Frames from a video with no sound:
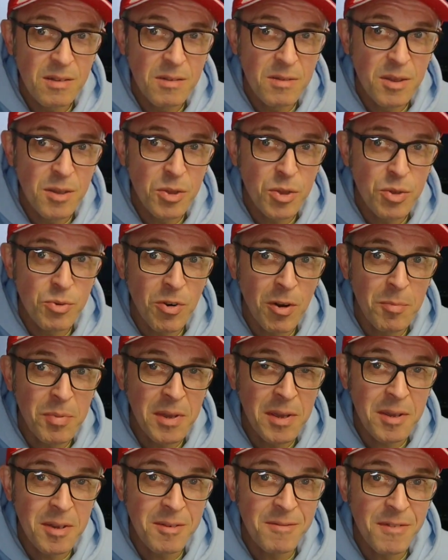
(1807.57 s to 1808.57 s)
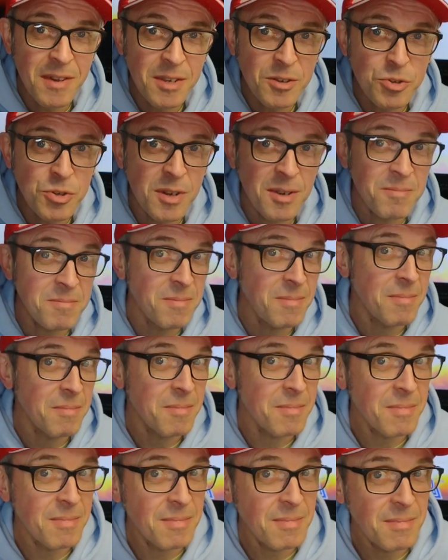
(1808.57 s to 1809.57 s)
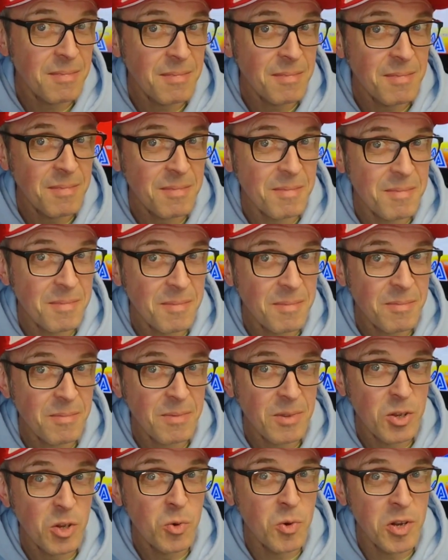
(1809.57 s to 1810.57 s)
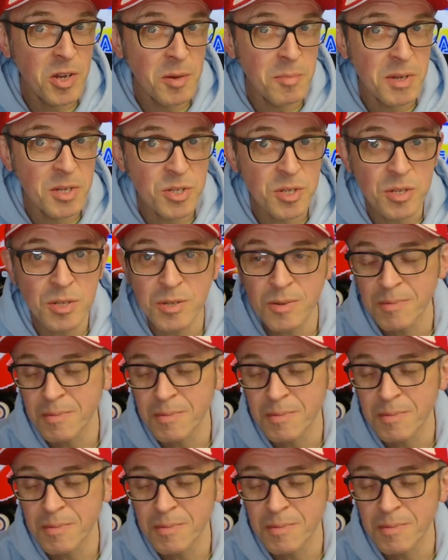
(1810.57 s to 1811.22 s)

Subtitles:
The Throbbing Adventure. Who were Mrs.